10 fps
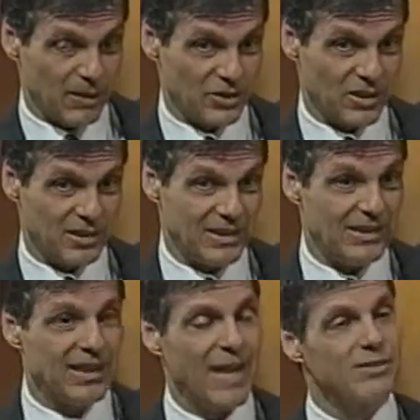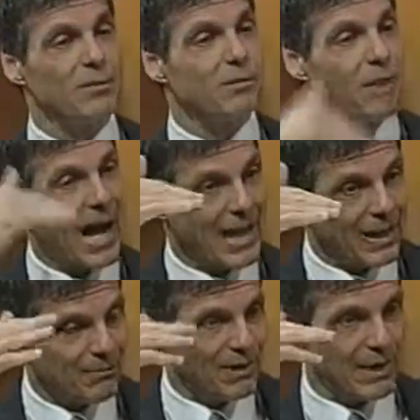So you need to have some
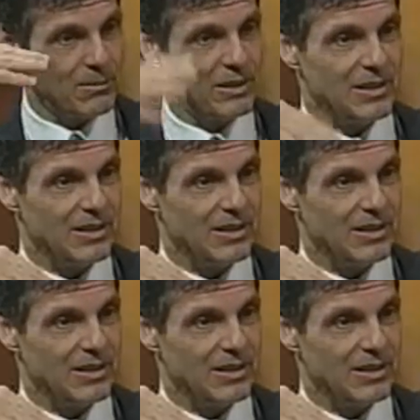backup vitamin D